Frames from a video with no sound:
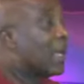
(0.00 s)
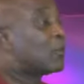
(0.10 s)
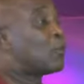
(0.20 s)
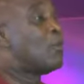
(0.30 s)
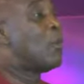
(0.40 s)

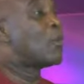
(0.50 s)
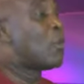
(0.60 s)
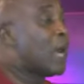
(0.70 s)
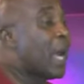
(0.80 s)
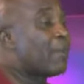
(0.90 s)

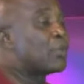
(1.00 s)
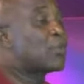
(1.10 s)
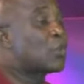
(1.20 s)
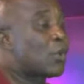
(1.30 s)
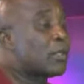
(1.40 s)
Tomorrow, I'm
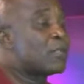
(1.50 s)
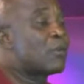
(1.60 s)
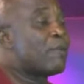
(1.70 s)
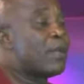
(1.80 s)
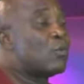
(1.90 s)
sure this
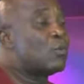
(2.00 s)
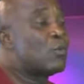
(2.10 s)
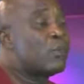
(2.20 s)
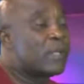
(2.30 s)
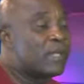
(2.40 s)
government
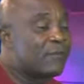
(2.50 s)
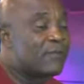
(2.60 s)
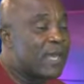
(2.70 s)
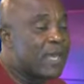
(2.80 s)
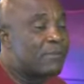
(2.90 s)
will give
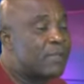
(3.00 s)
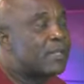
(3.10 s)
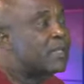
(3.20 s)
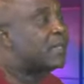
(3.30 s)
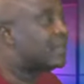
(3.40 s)
A, B,
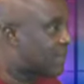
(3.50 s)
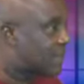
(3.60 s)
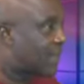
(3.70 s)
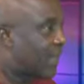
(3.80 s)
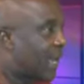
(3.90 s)
C, D
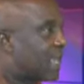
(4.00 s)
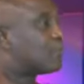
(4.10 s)
as